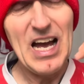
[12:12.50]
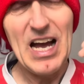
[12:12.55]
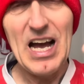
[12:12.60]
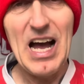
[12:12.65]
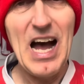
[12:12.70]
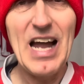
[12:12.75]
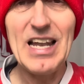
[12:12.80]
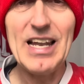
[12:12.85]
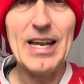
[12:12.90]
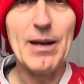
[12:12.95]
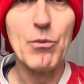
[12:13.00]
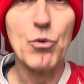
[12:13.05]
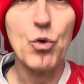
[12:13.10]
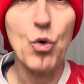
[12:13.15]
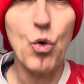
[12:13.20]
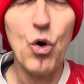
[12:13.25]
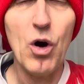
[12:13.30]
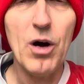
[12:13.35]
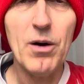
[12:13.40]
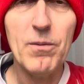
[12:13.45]
I'd let him
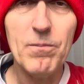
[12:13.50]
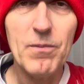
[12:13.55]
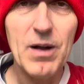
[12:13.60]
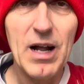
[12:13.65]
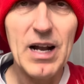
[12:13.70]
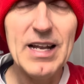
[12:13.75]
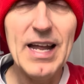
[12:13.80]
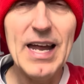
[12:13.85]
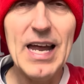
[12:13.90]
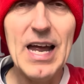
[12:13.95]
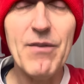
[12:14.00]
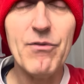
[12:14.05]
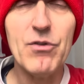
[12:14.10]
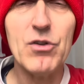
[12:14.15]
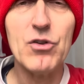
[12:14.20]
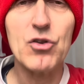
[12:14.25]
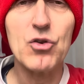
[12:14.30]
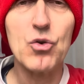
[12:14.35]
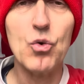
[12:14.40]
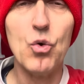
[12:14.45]
go. Let
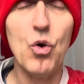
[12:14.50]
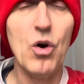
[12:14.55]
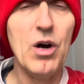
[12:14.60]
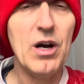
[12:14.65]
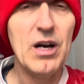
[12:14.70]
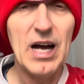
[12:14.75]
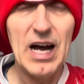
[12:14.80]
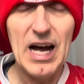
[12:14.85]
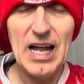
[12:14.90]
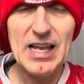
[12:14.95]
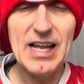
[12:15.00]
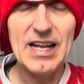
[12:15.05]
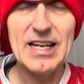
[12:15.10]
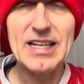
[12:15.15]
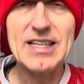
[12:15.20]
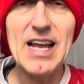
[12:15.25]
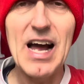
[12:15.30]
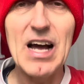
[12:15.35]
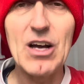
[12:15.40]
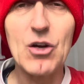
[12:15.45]
Evans go. I'd
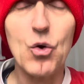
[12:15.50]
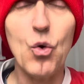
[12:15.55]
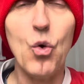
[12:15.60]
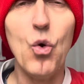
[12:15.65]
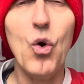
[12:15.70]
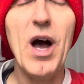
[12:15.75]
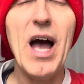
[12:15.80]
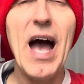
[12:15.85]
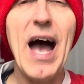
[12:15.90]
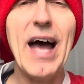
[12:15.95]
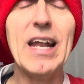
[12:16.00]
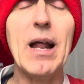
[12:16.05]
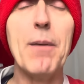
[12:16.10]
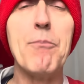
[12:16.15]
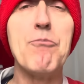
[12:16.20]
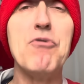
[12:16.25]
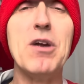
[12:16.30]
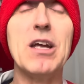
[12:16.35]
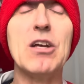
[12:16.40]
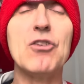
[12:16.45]
let Dak go. And
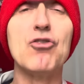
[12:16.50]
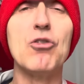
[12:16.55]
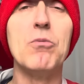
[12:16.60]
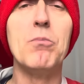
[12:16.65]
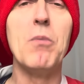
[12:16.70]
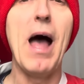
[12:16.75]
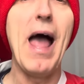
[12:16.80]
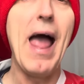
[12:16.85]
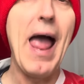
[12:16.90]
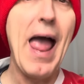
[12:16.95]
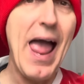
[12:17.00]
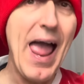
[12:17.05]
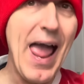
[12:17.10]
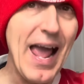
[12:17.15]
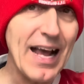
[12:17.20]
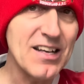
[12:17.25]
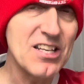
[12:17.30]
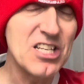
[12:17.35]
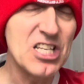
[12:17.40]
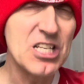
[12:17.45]
I'd bring some
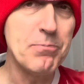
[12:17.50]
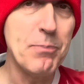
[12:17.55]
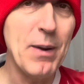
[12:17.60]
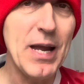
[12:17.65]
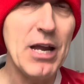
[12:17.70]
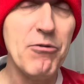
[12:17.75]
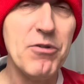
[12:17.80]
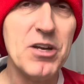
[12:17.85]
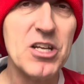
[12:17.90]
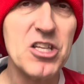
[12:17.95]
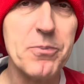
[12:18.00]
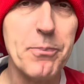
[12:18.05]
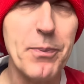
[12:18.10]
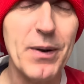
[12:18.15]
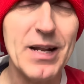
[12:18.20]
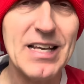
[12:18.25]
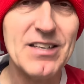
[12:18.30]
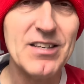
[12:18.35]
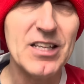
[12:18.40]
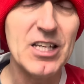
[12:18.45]
experienced
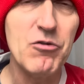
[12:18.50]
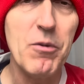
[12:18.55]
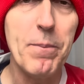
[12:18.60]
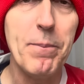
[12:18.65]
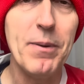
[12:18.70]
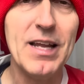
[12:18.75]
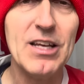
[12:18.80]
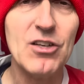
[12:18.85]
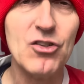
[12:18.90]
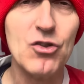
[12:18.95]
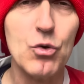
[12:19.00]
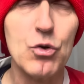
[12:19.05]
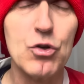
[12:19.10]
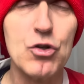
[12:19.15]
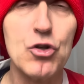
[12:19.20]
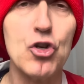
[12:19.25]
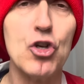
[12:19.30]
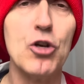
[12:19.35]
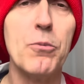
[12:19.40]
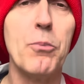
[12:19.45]
players in to replace those
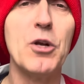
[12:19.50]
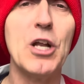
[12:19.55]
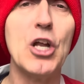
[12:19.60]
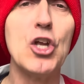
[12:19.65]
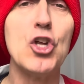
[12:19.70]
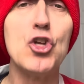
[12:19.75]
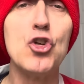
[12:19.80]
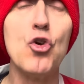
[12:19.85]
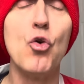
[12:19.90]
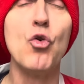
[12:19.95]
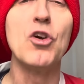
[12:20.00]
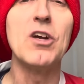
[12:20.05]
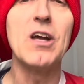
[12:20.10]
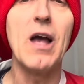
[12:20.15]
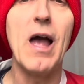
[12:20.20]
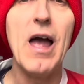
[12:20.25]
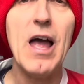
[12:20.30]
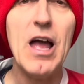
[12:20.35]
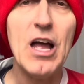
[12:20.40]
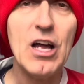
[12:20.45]
two, but a
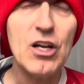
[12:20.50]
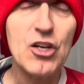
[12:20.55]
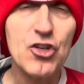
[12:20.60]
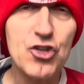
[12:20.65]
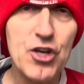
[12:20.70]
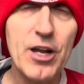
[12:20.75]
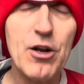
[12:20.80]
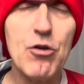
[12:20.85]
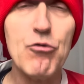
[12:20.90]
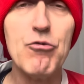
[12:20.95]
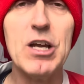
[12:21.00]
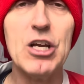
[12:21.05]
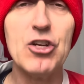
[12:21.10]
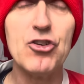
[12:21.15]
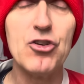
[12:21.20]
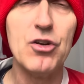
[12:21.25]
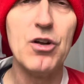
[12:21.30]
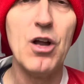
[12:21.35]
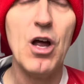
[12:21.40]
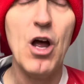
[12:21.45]
younger
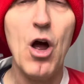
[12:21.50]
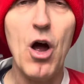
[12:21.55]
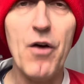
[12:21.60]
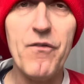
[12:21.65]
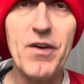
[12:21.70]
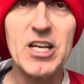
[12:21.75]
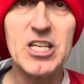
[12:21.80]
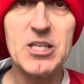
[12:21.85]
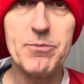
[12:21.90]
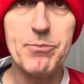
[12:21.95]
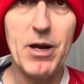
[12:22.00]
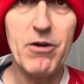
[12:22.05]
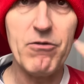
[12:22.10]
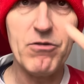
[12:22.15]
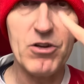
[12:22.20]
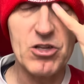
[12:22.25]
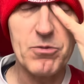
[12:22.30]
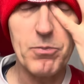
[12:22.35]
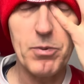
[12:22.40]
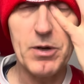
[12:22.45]
generation of
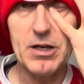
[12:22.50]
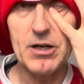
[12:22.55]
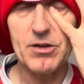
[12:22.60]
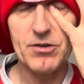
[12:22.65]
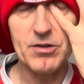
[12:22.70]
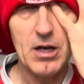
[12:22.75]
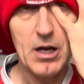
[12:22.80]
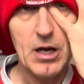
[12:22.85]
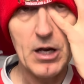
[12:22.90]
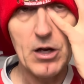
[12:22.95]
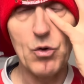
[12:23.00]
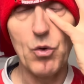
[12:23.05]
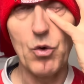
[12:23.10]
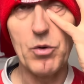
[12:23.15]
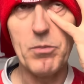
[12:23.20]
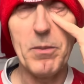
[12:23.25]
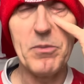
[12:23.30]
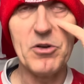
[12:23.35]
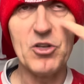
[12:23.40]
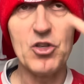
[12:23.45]
experienced players. You know,
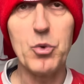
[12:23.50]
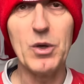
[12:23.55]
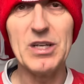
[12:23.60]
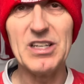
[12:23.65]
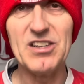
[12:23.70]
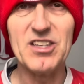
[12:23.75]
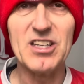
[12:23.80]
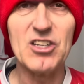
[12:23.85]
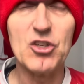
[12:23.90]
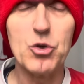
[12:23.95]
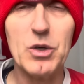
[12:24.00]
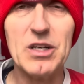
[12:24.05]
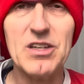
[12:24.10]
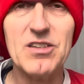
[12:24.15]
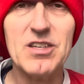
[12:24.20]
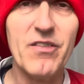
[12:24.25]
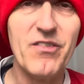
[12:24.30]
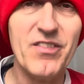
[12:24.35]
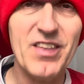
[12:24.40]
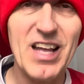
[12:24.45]
maybe he's 26,
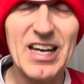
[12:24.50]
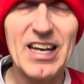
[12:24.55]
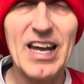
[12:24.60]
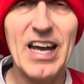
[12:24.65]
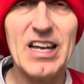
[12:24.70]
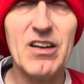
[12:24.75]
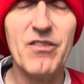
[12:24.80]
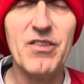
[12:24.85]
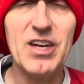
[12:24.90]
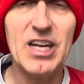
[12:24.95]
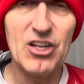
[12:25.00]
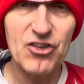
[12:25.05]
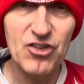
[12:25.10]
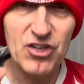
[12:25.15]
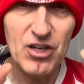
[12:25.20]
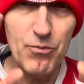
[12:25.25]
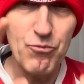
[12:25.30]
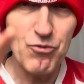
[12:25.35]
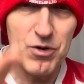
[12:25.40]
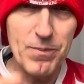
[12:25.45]
27, that kind of age
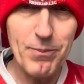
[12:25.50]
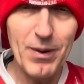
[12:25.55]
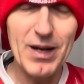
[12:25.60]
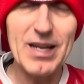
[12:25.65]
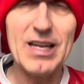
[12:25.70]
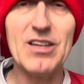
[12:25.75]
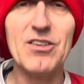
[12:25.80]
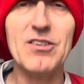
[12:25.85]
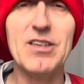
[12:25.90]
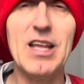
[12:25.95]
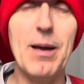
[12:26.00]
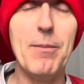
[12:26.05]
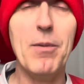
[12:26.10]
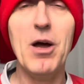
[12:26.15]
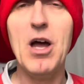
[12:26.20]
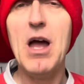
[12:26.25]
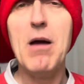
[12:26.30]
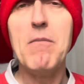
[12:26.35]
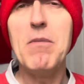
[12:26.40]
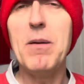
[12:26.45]
to replace them.
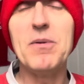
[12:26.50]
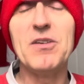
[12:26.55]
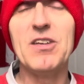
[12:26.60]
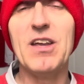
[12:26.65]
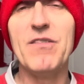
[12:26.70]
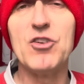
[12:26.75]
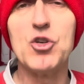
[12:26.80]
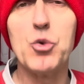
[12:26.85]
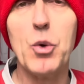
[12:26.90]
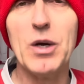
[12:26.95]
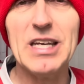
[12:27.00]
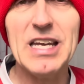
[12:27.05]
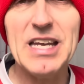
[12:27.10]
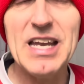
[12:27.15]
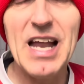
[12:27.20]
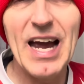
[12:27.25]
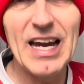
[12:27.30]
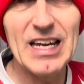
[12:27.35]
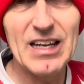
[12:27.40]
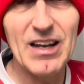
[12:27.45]
Maybe he's even
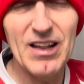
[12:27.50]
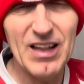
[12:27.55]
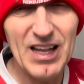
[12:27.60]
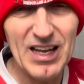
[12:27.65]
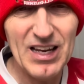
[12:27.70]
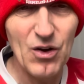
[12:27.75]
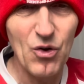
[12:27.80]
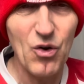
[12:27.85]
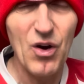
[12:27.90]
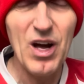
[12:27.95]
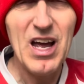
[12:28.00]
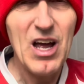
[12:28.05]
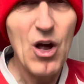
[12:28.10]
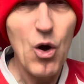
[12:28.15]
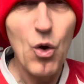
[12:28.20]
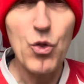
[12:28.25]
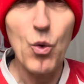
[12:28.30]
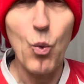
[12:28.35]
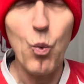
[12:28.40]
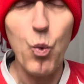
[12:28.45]
29, you know,
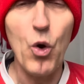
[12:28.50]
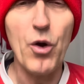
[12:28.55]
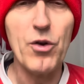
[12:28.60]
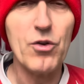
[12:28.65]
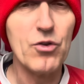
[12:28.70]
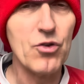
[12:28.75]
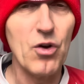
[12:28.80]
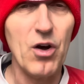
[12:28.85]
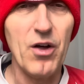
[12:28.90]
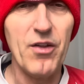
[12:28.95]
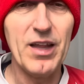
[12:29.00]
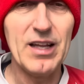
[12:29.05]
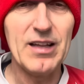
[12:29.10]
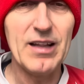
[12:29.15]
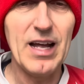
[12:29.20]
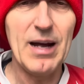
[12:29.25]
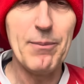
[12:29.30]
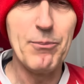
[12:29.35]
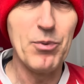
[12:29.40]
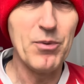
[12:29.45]
the one sort of thing
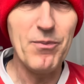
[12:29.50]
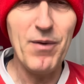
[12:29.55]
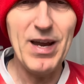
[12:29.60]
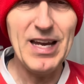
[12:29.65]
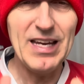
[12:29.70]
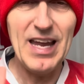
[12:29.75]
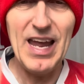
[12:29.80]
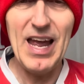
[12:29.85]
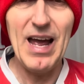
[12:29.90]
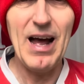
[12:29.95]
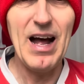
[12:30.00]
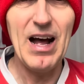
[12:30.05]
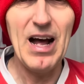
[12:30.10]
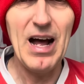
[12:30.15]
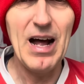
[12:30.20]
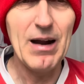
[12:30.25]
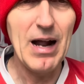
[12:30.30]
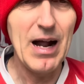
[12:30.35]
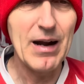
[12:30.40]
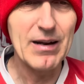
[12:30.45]
that happened. Me, yeah,
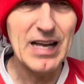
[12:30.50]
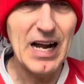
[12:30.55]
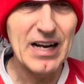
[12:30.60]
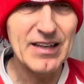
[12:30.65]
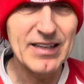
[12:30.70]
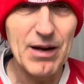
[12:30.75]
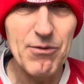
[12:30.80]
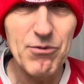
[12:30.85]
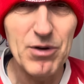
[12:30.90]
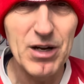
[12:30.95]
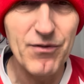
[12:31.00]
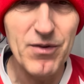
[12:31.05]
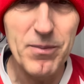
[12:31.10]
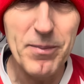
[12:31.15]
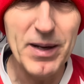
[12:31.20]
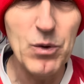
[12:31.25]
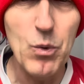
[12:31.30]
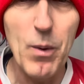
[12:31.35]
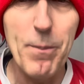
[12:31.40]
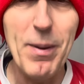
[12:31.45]
I'd get rid of him.
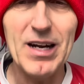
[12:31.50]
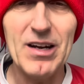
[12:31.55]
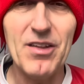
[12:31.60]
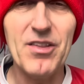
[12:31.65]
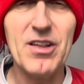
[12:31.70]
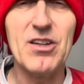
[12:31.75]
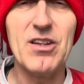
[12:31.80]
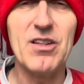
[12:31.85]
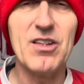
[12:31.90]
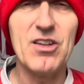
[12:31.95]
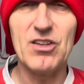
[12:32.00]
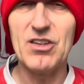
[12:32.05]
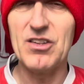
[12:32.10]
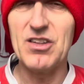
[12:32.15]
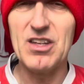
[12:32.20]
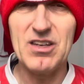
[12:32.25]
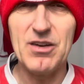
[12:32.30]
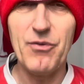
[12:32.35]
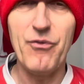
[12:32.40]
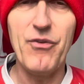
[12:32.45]
Anyway, back to the
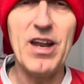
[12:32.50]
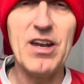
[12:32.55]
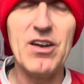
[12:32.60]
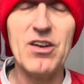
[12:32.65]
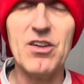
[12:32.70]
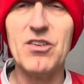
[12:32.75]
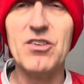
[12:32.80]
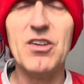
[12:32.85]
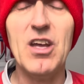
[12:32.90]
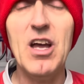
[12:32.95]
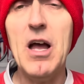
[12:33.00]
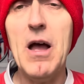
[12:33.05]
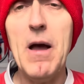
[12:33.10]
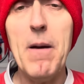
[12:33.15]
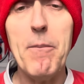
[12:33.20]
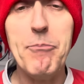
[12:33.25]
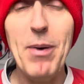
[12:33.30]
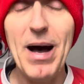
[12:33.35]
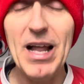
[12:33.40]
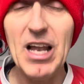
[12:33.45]
defenders.
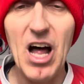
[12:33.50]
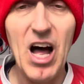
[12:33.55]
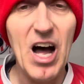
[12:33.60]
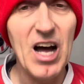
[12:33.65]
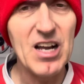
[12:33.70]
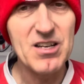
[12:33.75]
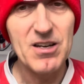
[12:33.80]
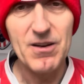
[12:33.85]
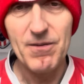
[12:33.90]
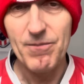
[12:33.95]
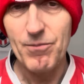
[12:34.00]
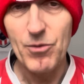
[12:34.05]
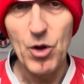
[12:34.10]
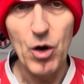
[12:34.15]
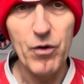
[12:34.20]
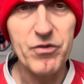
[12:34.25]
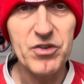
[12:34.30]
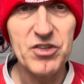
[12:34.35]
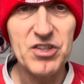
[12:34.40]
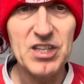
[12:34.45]
Ballard,
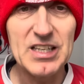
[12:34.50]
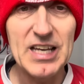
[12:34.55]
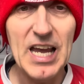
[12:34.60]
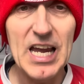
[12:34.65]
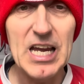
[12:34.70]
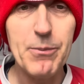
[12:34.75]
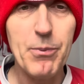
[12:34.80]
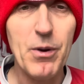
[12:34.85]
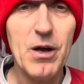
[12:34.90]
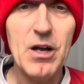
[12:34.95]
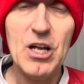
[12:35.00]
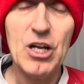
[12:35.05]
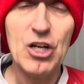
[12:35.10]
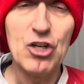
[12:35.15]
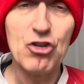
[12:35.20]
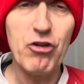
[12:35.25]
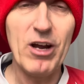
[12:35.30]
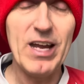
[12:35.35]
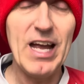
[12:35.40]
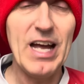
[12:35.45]
obviously keep.
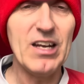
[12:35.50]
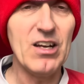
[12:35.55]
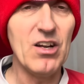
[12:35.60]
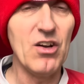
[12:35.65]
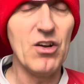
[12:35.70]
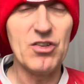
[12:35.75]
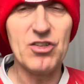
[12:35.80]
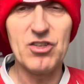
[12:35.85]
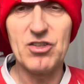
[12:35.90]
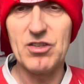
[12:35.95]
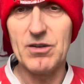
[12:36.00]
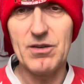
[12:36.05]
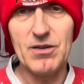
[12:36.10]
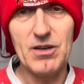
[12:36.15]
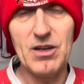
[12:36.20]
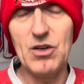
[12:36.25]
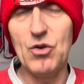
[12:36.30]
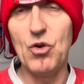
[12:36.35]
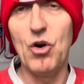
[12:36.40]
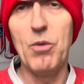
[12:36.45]
Triantos,
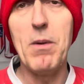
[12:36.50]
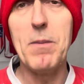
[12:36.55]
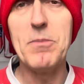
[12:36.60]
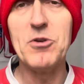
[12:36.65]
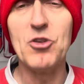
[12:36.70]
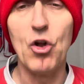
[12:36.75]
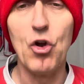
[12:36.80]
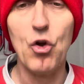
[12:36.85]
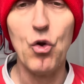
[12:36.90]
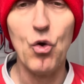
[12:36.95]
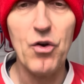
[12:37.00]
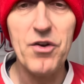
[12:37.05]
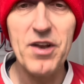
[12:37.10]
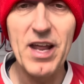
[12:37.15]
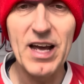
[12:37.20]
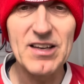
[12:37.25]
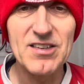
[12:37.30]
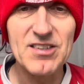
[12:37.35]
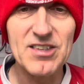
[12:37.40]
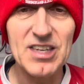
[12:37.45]
you know, maybe he's on loan
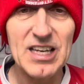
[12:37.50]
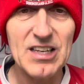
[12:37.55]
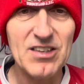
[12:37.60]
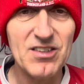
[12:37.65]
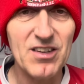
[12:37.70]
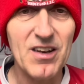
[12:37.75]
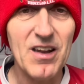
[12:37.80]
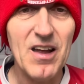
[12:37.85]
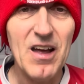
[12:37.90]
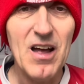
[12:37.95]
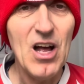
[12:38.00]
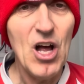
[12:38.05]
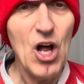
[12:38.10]
next season.